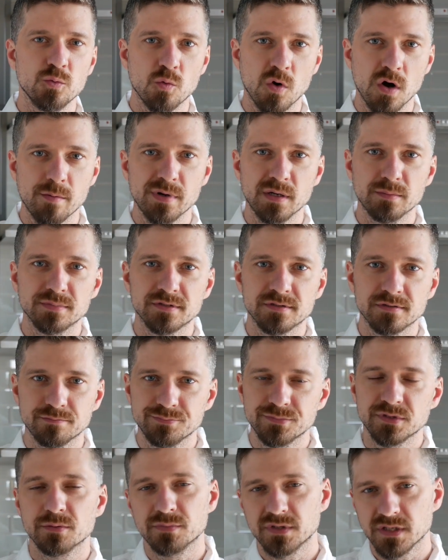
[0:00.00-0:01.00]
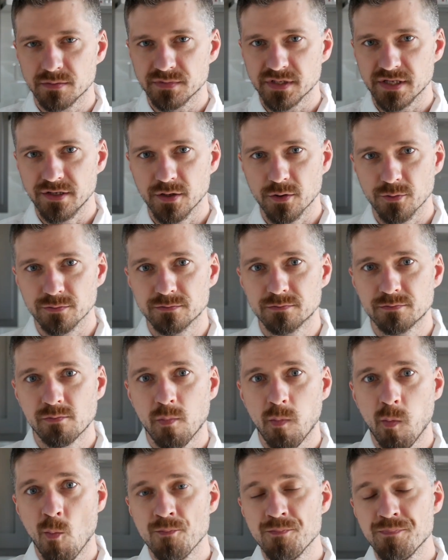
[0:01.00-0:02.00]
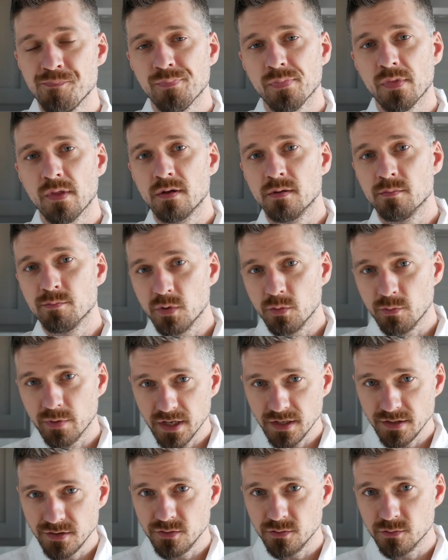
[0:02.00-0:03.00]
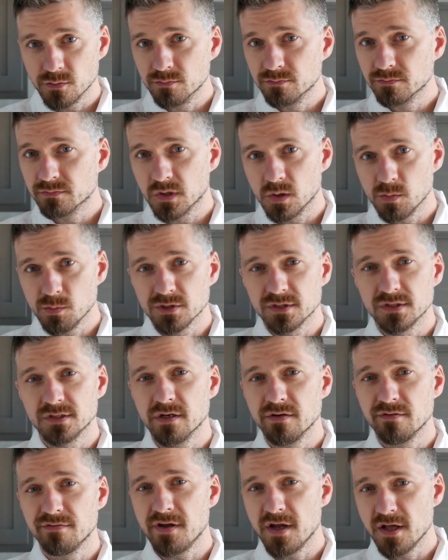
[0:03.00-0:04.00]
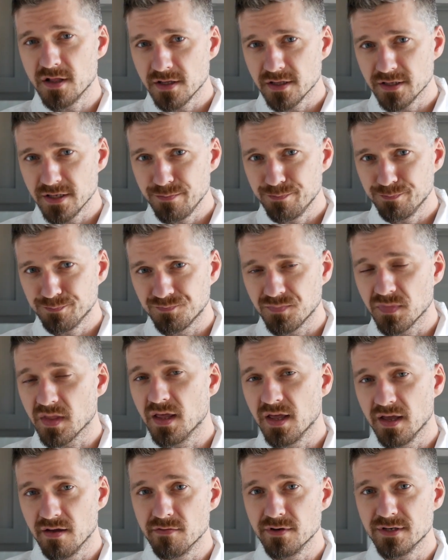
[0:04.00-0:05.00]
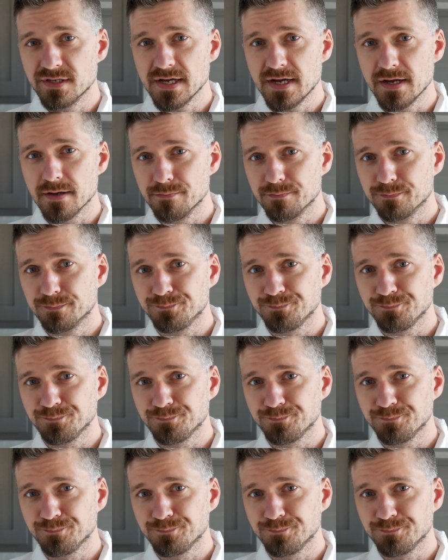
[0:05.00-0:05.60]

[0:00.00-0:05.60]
warm-ups, sometimes I don't. But what I do, almost unfailingly, every time,